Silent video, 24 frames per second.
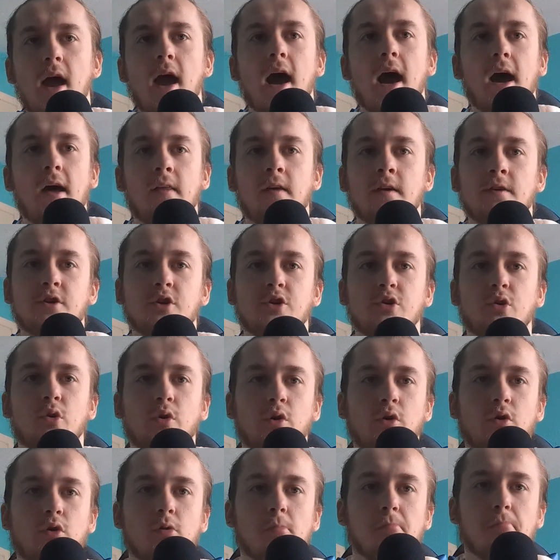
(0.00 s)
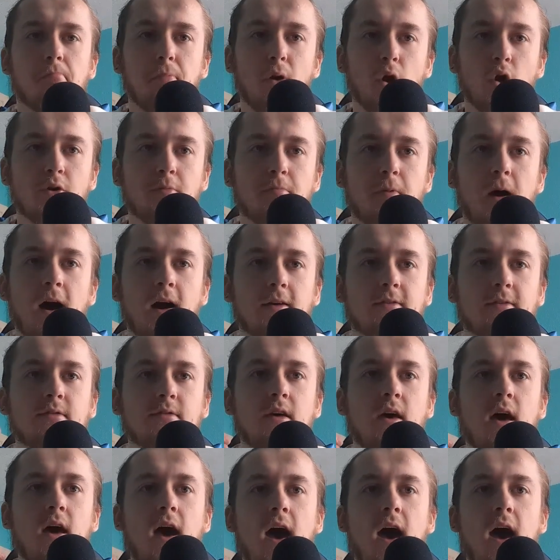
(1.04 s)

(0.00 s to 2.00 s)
and then to show you the bloodbath